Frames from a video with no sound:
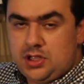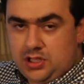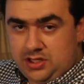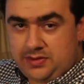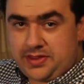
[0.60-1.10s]

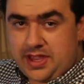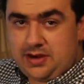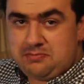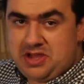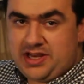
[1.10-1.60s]
Hello
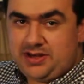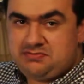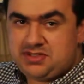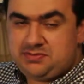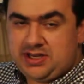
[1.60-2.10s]
there, my name
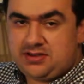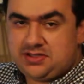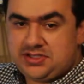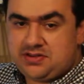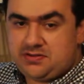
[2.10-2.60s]
is Michael
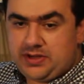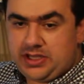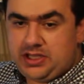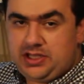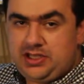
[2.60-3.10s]

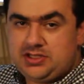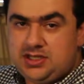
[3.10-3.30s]
Sriqui.